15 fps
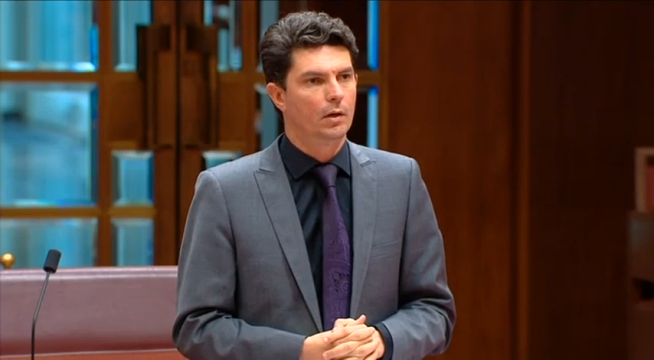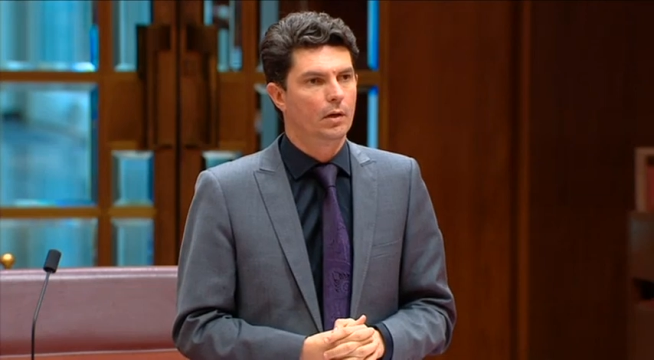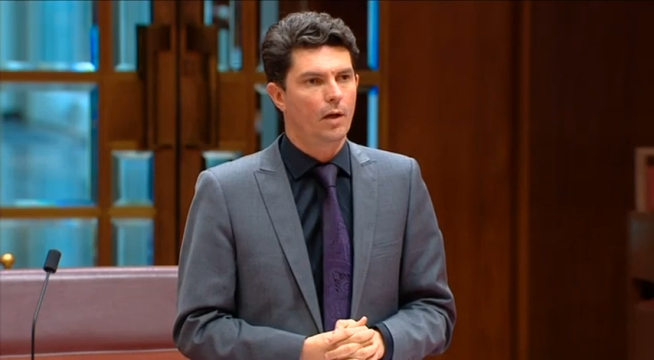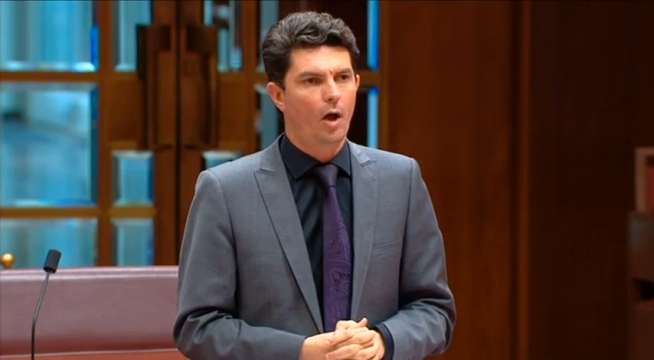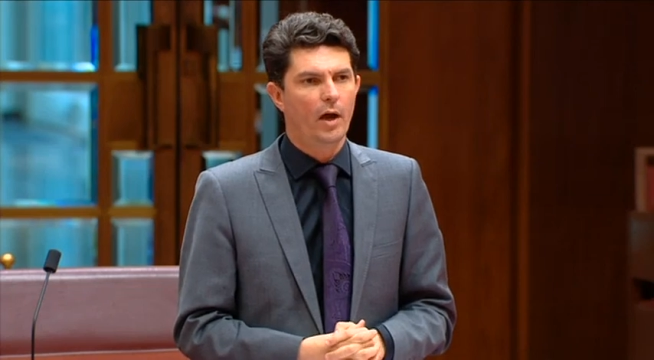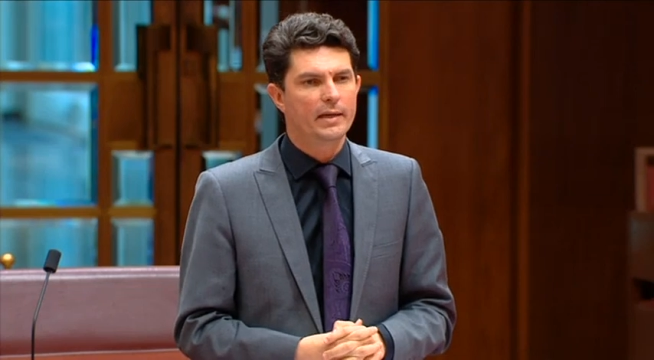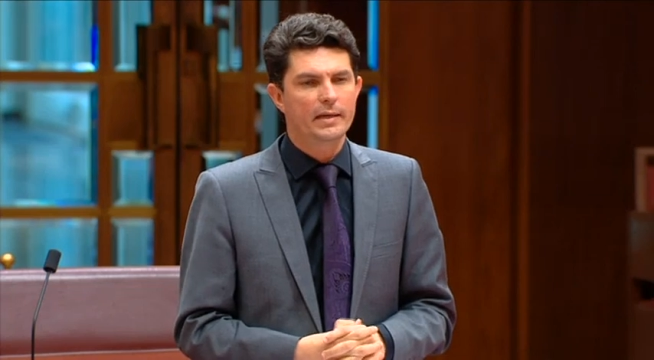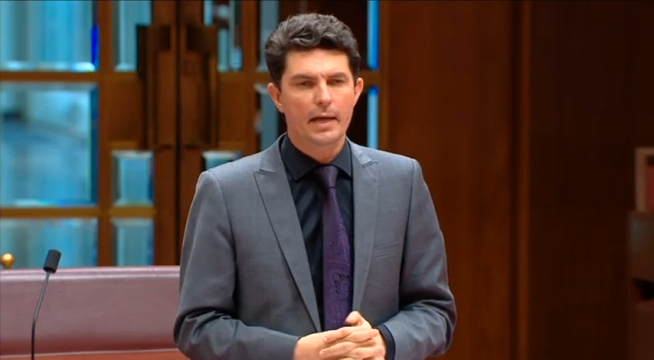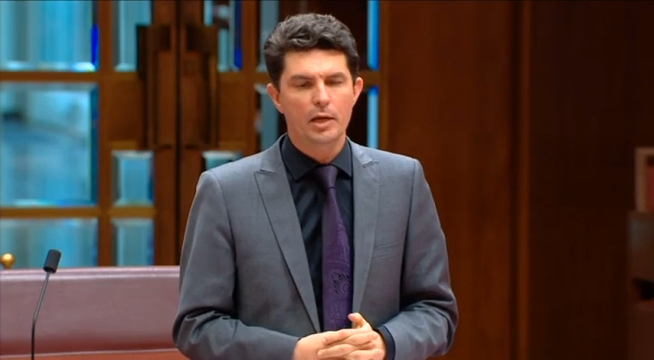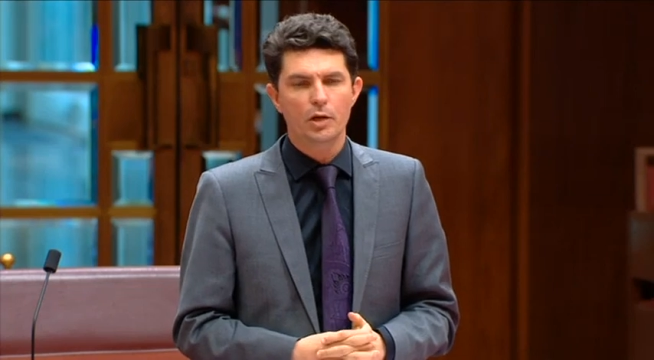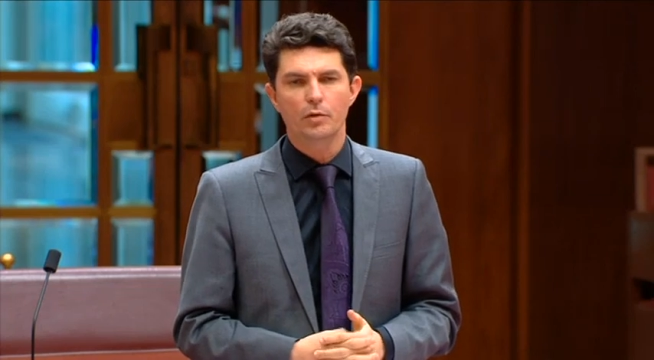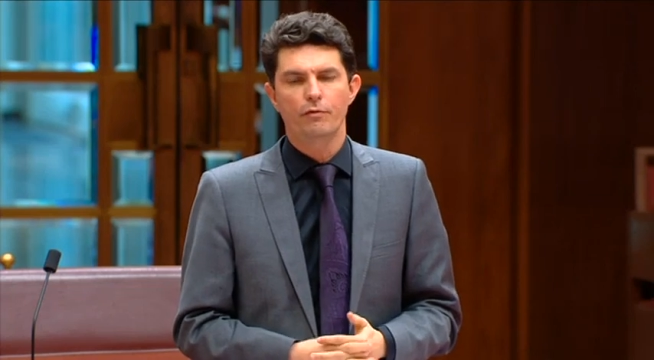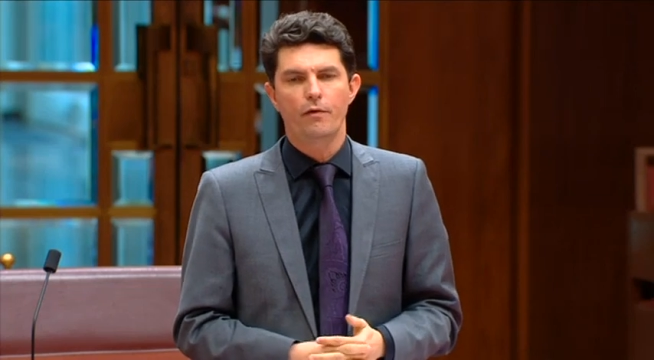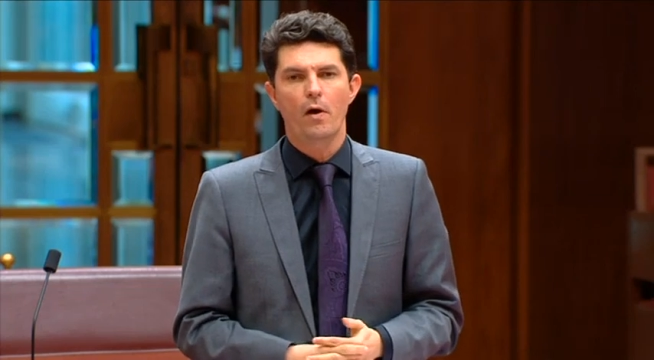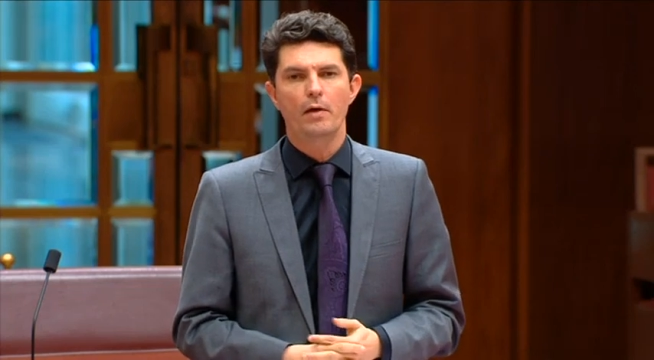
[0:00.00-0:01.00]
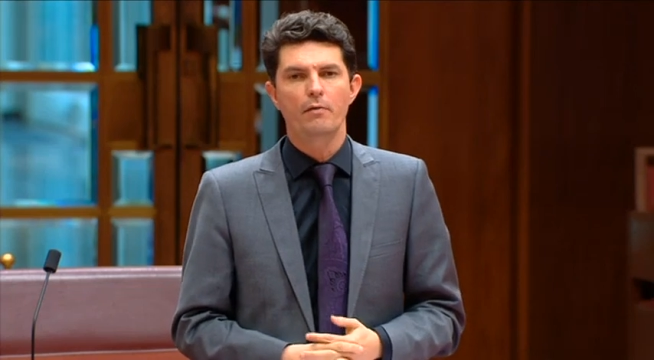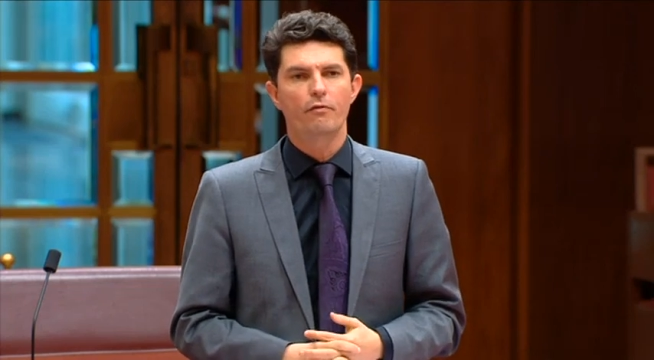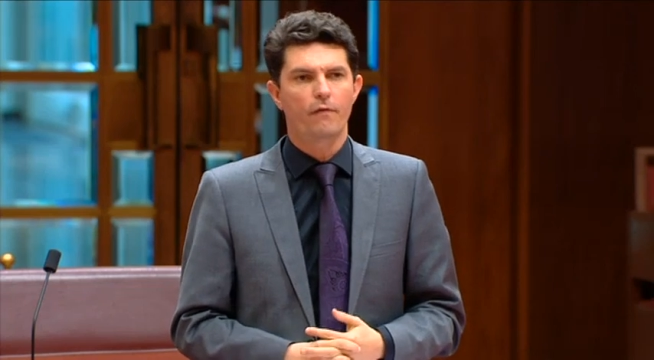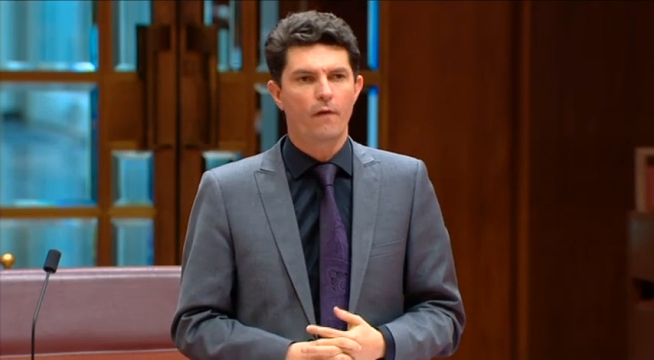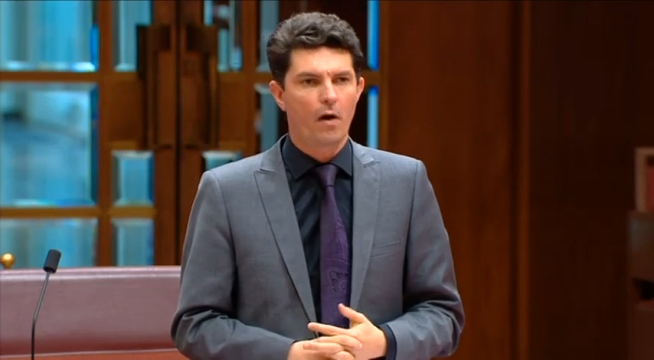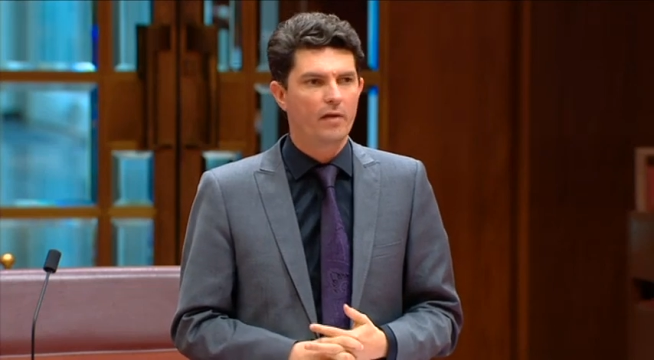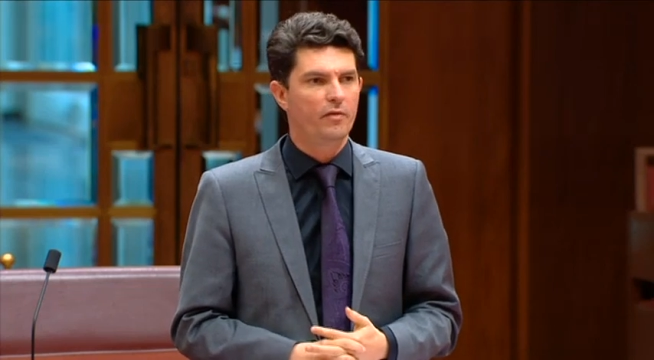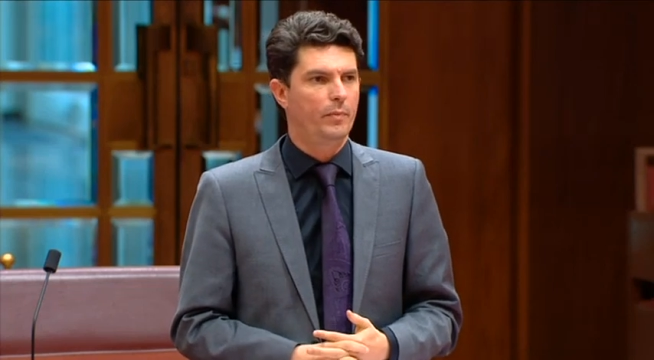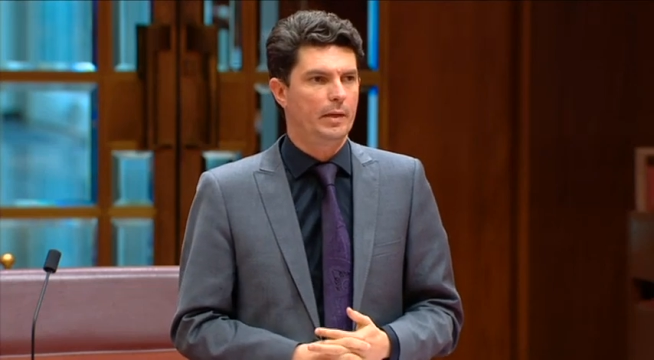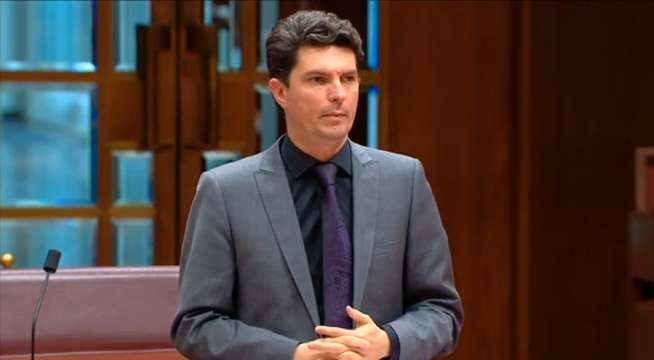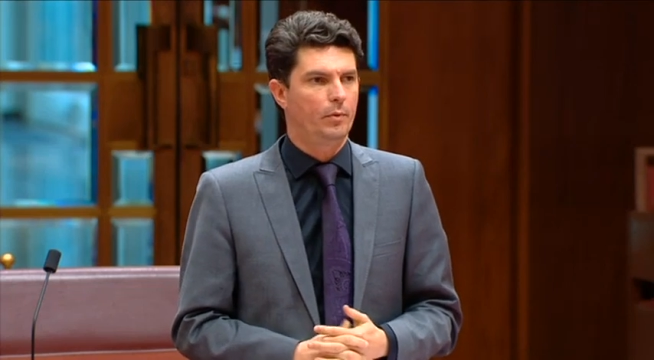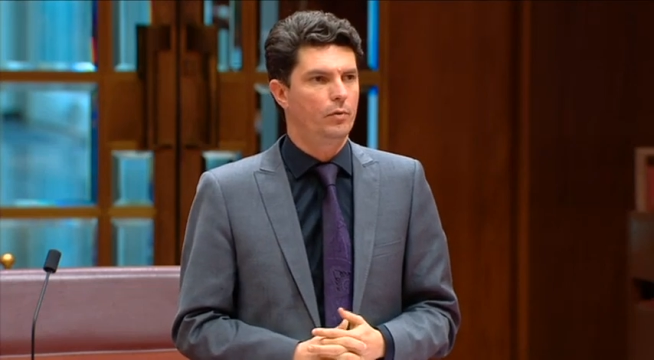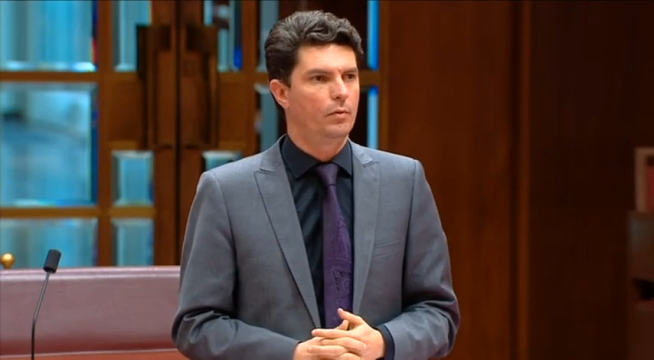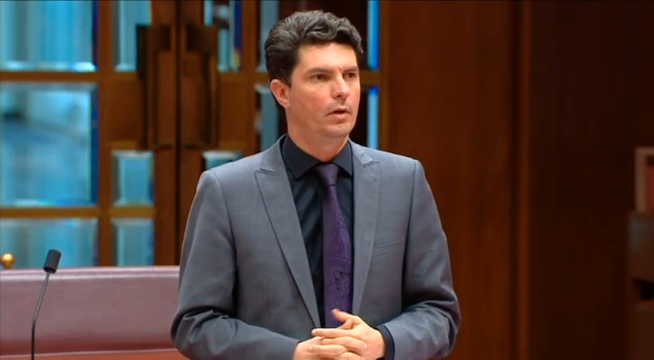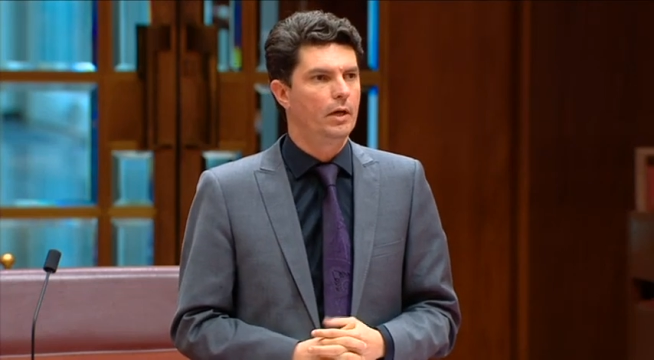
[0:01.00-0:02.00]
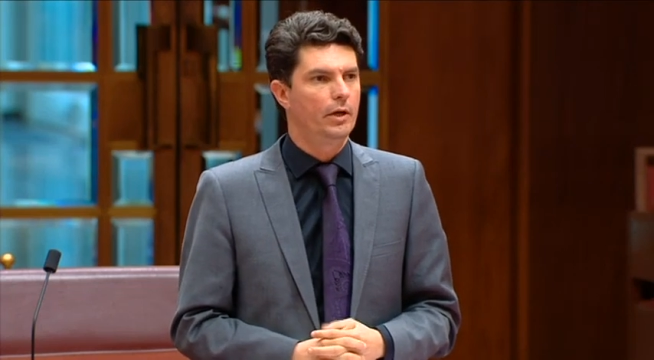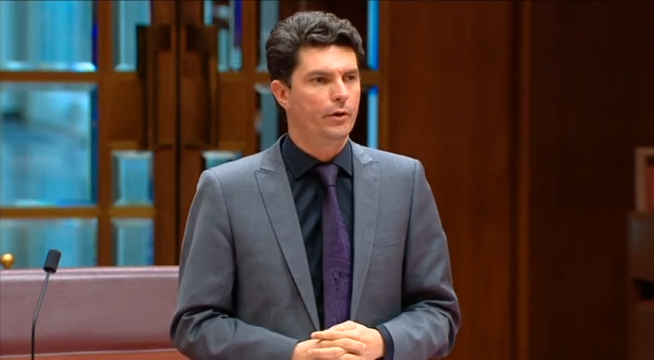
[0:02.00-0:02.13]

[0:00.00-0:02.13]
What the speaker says: I dare you to find 5 people